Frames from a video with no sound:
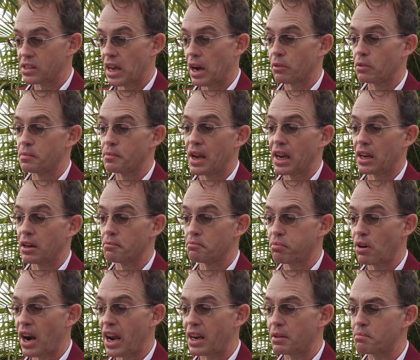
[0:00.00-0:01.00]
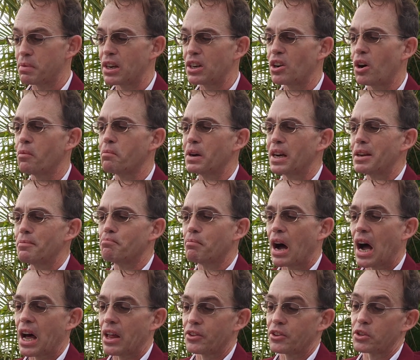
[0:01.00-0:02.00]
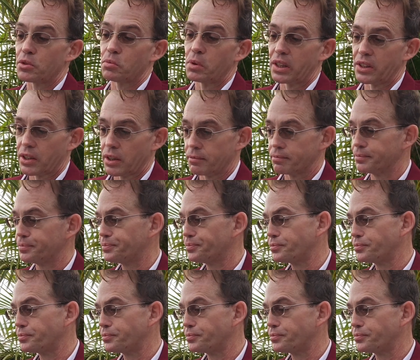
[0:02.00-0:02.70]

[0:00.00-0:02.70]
that would make them break, but nobody bothered with them.